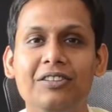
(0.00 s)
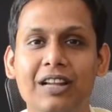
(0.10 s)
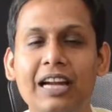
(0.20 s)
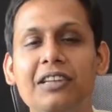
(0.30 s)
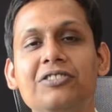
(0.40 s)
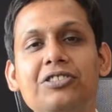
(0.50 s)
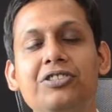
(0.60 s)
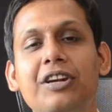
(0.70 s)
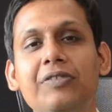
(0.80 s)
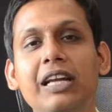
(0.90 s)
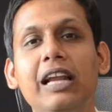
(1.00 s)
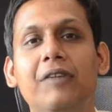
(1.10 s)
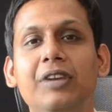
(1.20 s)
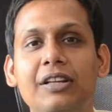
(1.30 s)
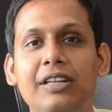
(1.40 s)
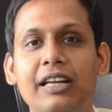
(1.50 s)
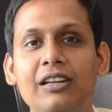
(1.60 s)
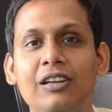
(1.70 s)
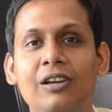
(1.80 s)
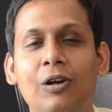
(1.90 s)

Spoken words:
Let us just reveal everything.